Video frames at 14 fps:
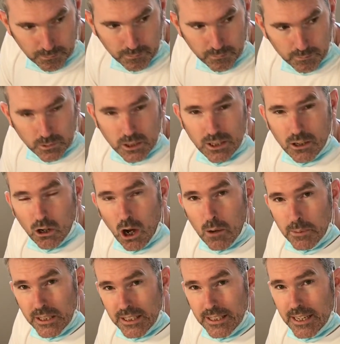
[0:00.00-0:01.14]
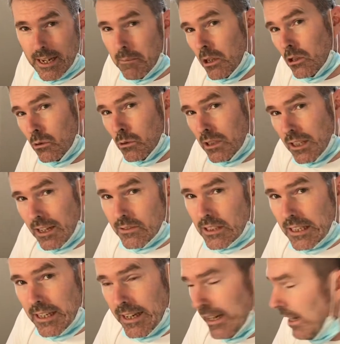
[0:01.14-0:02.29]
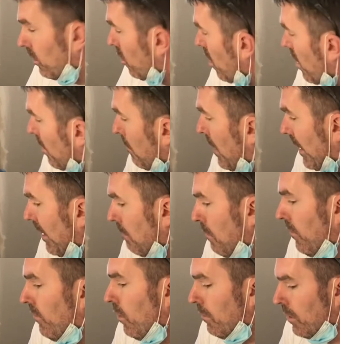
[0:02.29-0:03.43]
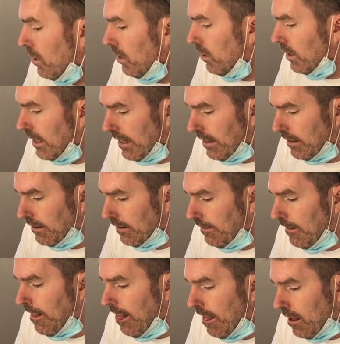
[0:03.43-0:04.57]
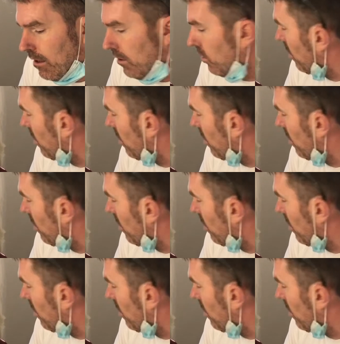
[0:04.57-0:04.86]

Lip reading: Still got a busy day because we still have to connect that toilet back in before we go tonight. So